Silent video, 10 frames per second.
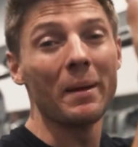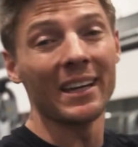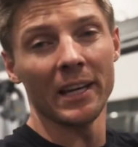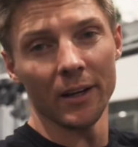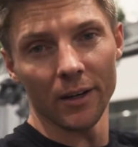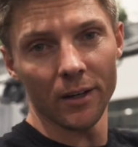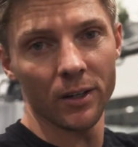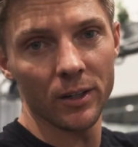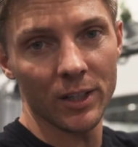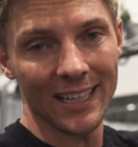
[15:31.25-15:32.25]
a big year,
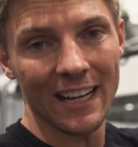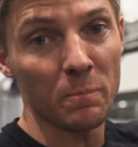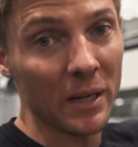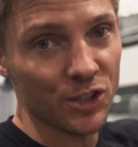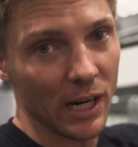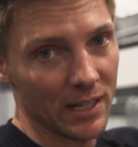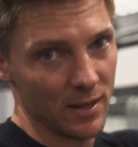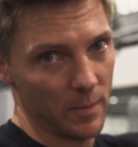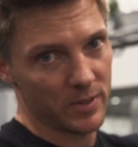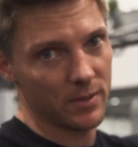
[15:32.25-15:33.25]
you gotta have big
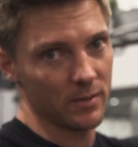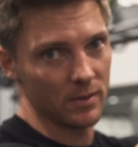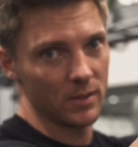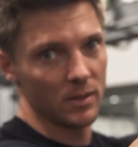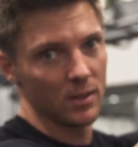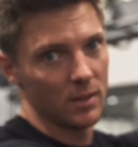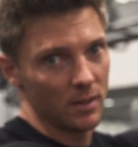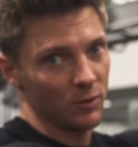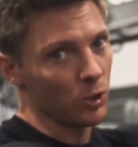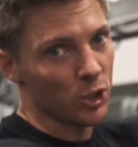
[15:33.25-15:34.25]
triceps.
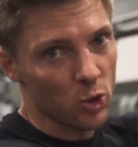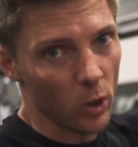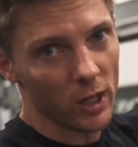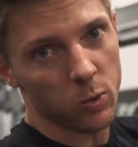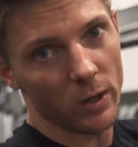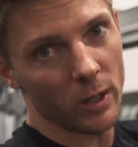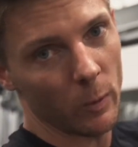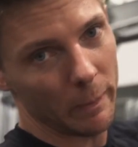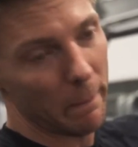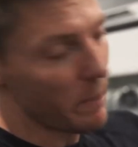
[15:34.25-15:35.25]
If you want your 2020
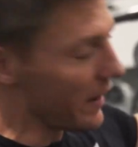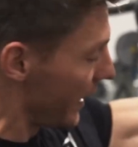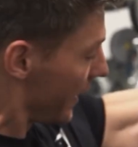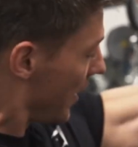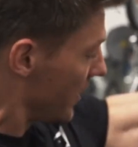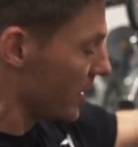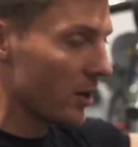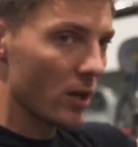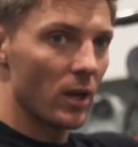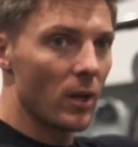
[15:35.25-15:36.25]
to be big,
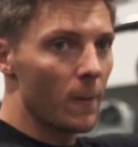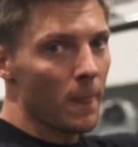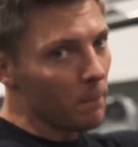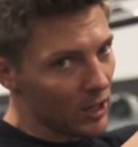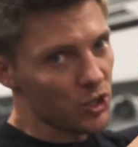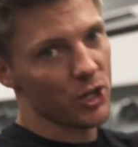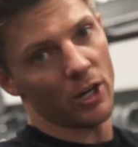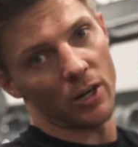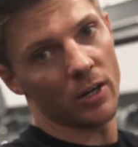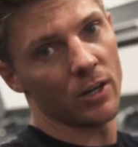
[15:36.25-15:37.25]
make sure
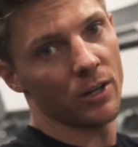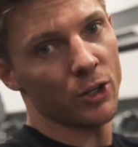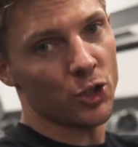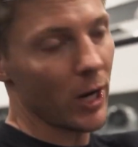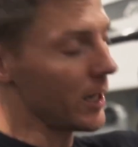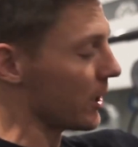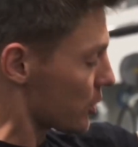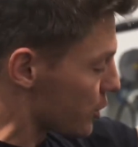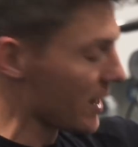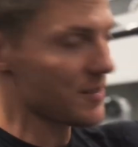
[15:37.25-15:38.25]
you're training your
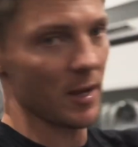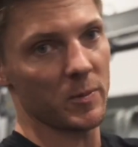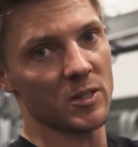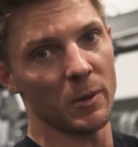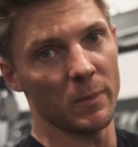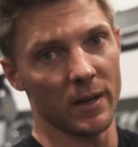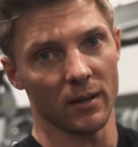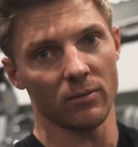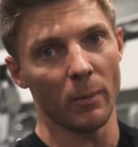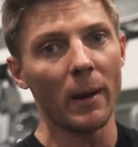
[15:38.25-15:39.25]
triceps to be
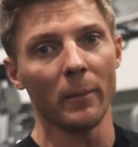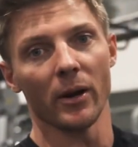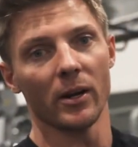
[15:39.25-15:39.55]
big. Remember,